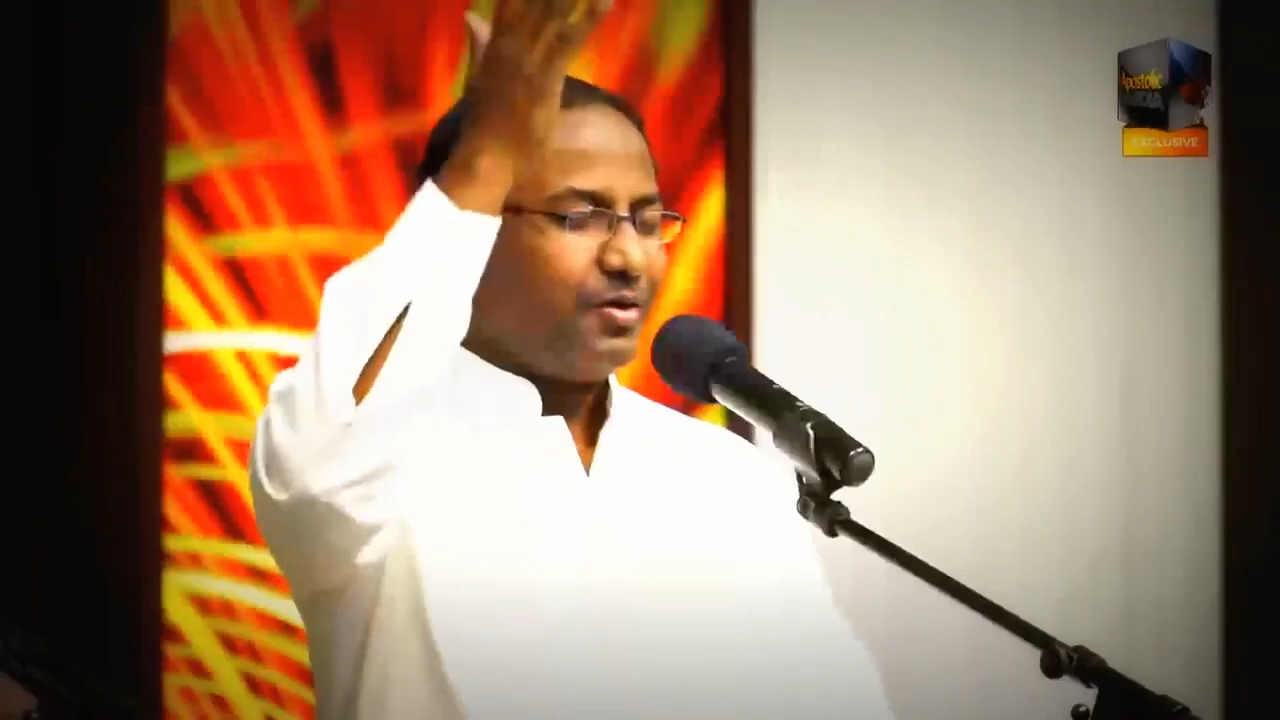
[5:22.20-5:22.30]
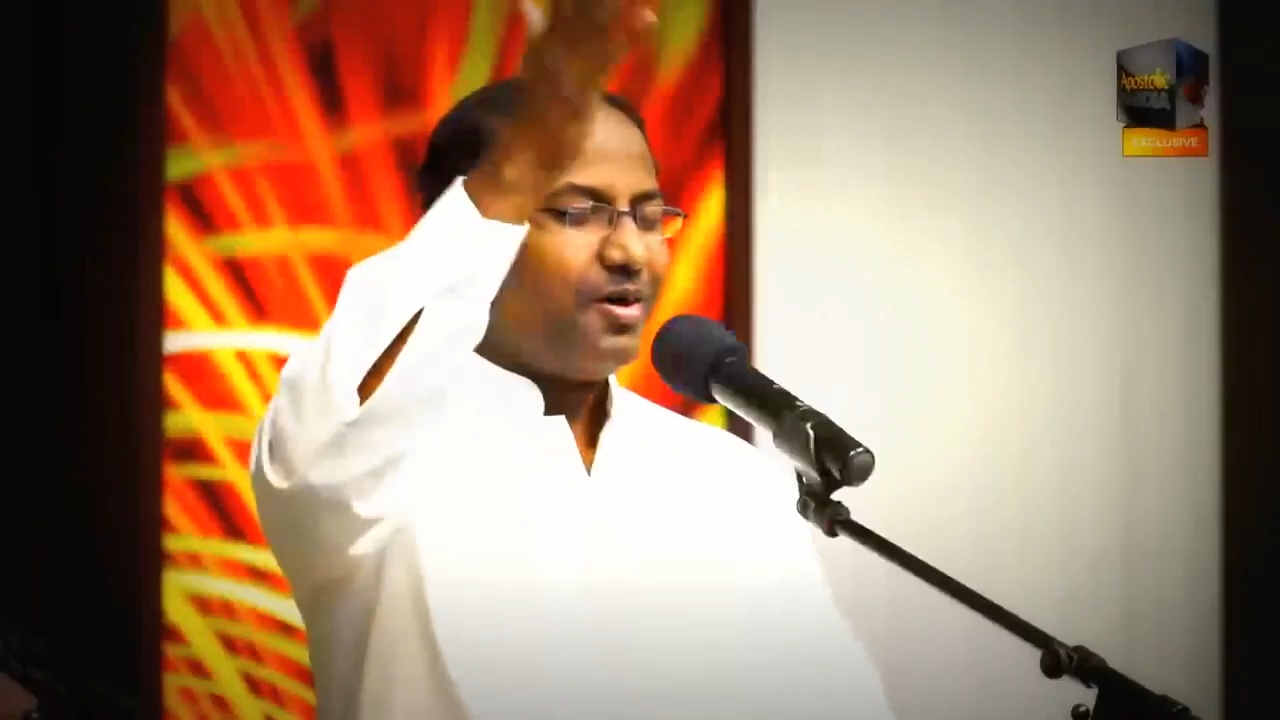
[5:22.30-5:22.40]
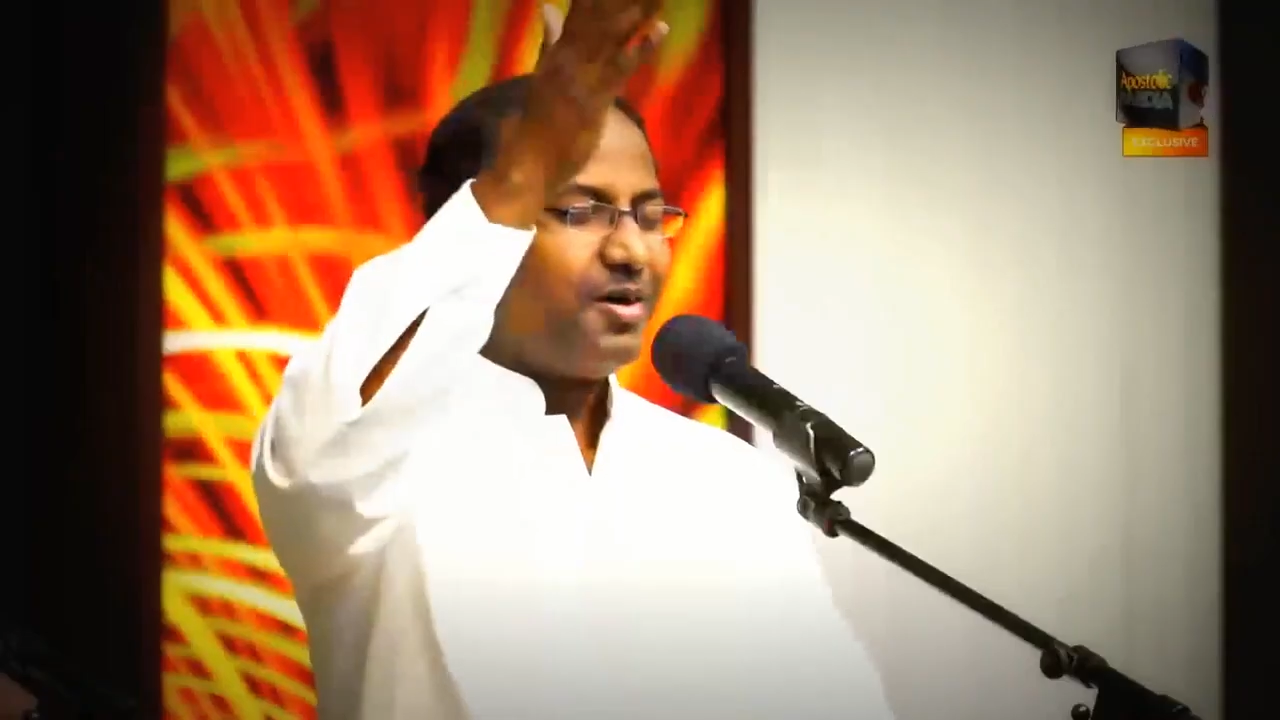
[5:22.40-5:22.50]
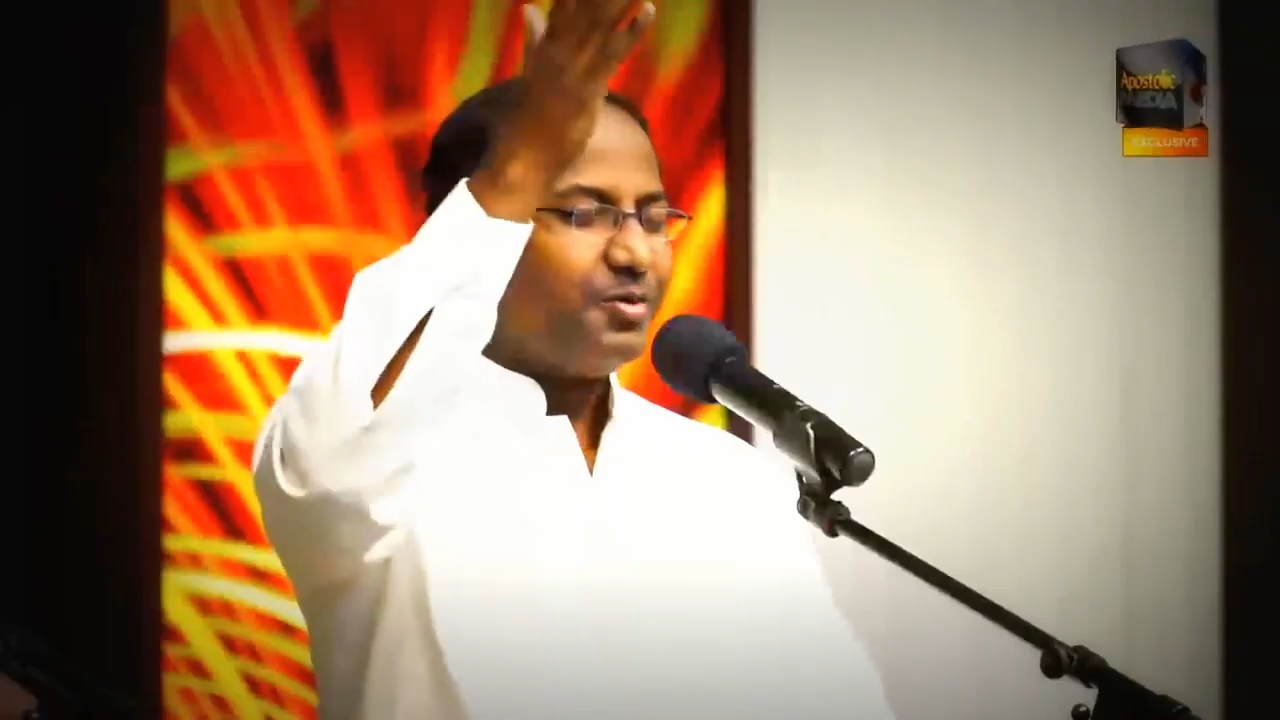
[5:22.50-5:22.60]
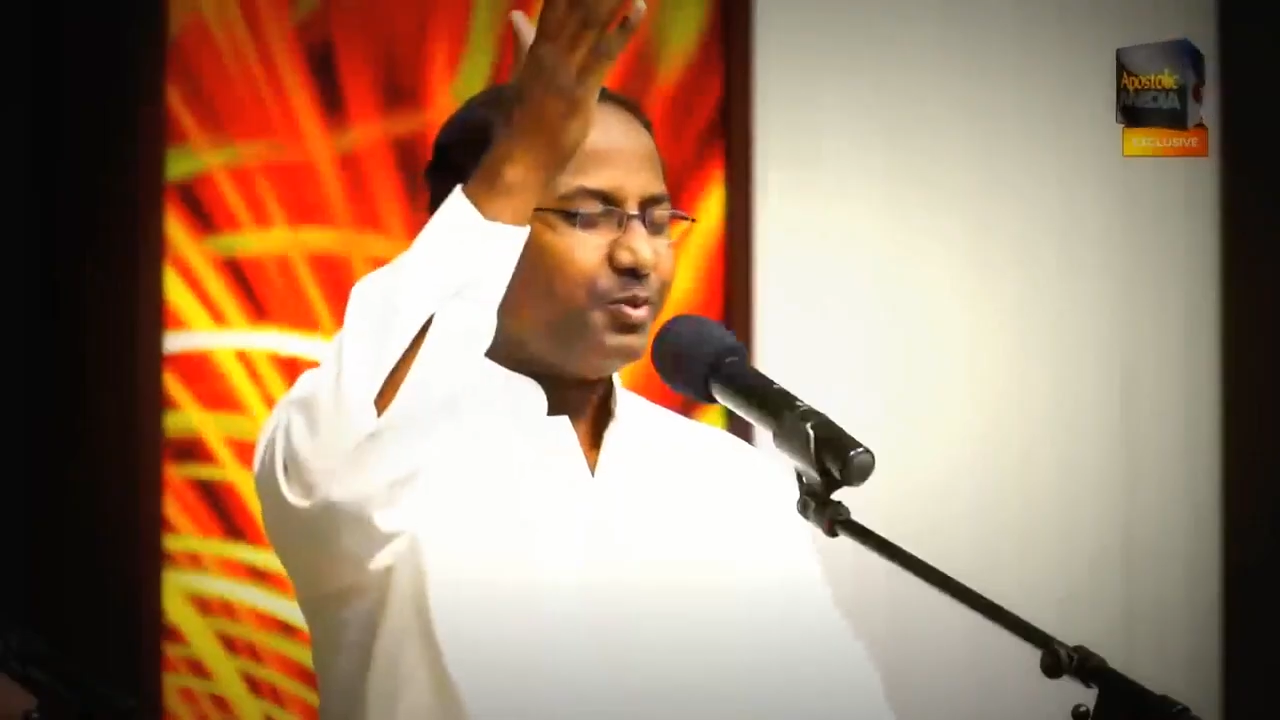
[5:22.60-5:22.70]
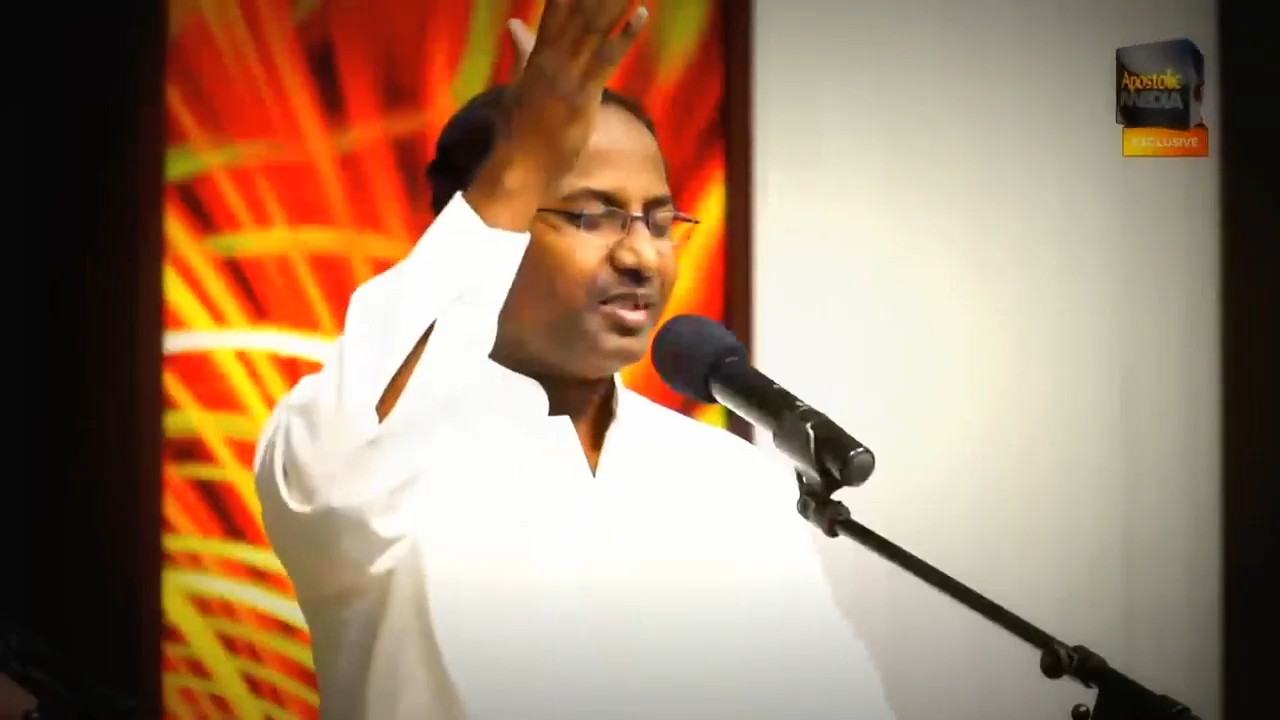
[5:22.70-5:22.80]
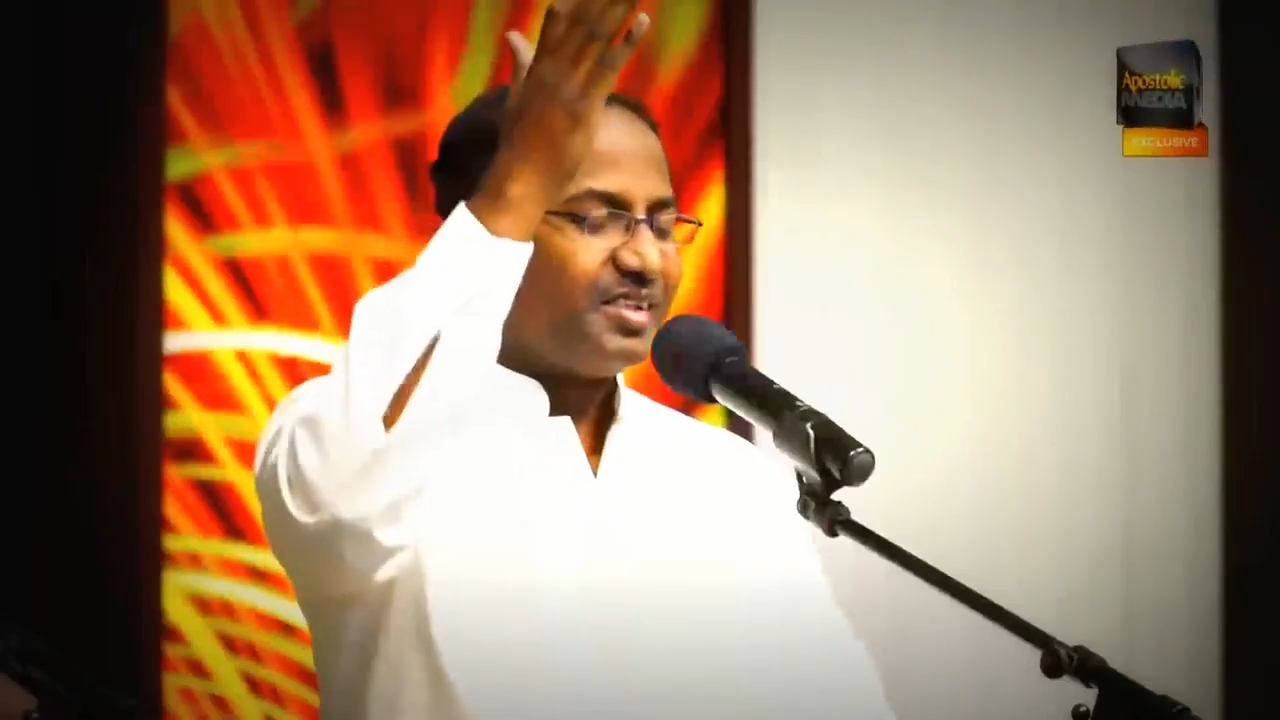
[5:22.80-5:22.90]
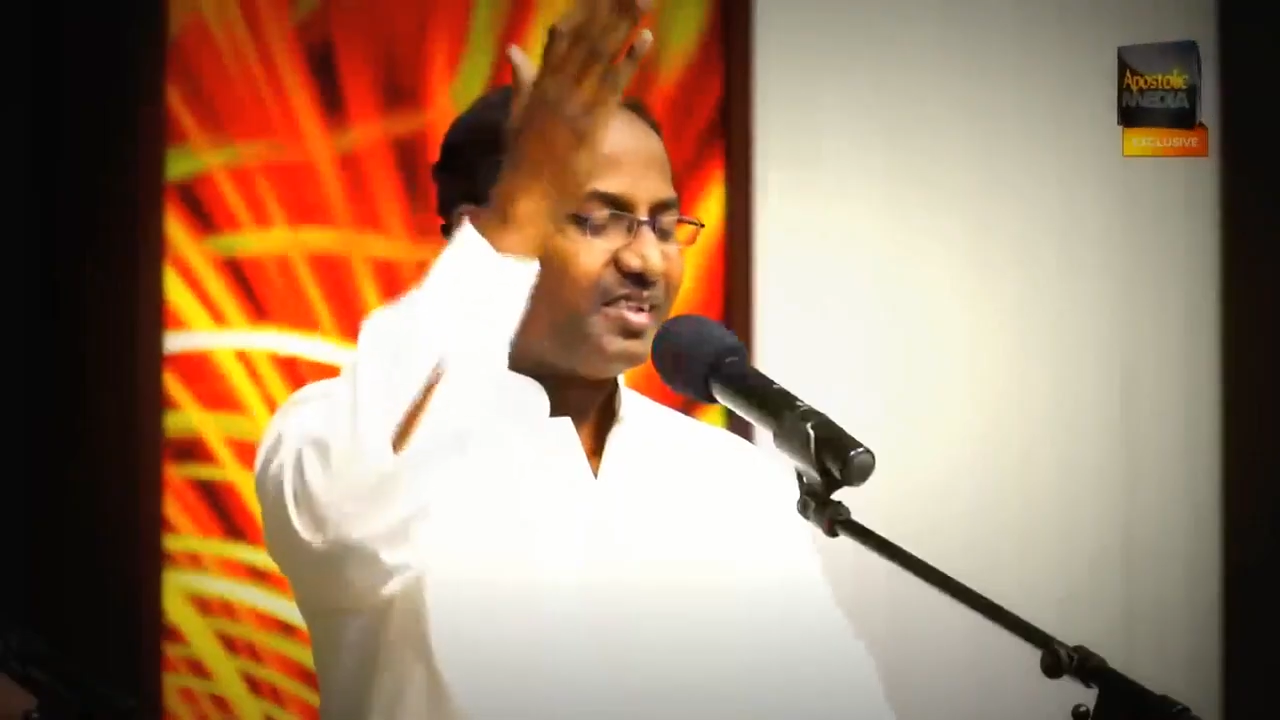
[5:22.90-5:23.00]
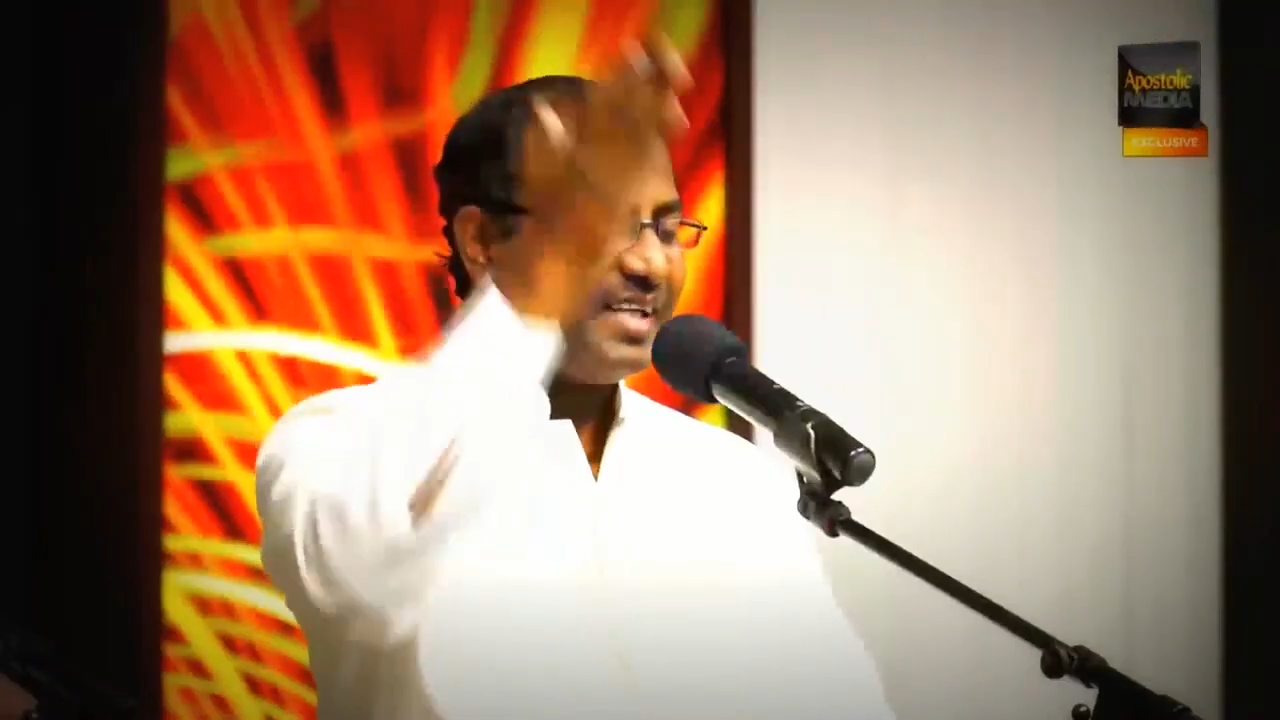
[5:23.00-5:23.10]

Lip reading: God will